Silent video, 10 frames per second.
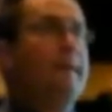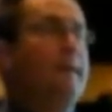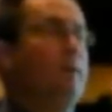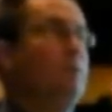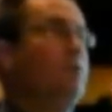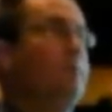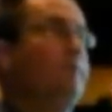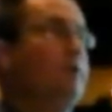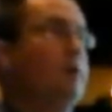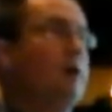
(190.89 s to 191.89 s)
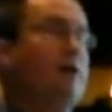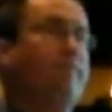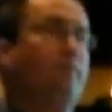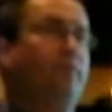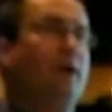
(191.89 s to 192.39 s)
And we want to be very
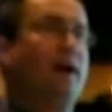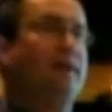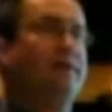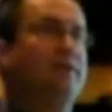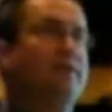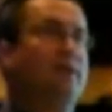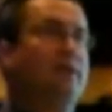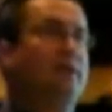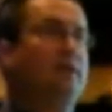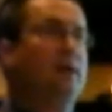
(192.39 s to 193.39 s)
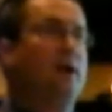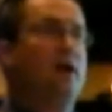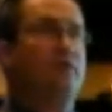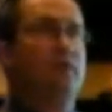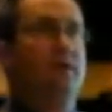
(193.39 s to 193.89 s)
careful not to send a
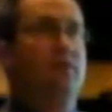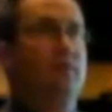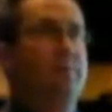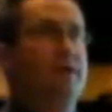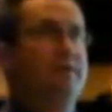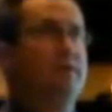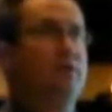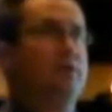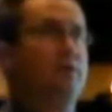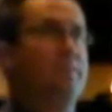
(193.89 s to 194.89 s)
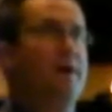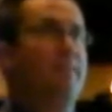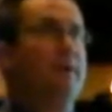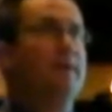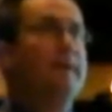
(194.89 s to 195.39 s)
contradictory message to the
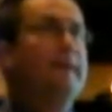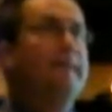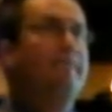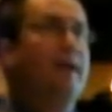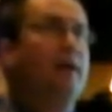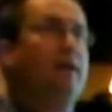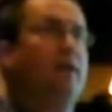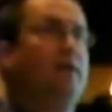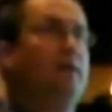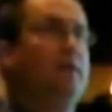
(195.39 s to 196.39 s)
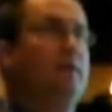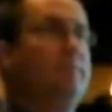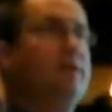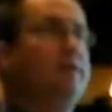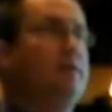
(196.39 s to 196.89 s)
public that in the
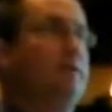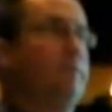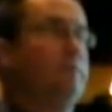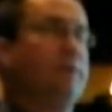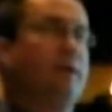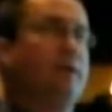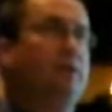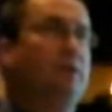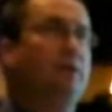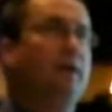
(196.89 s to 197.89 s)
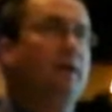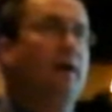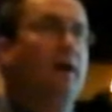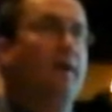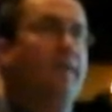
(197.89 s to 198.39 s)
midst of a recession
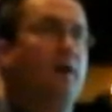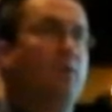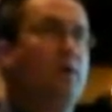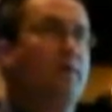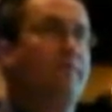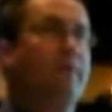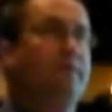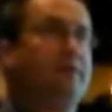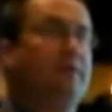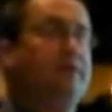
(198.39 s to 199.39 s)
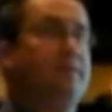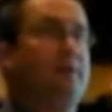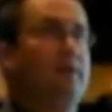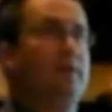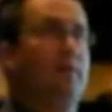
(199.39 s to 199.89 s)
that we are frivolously
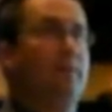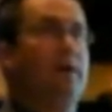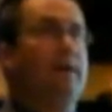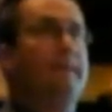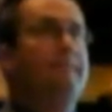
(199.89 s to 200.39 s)
spending our money.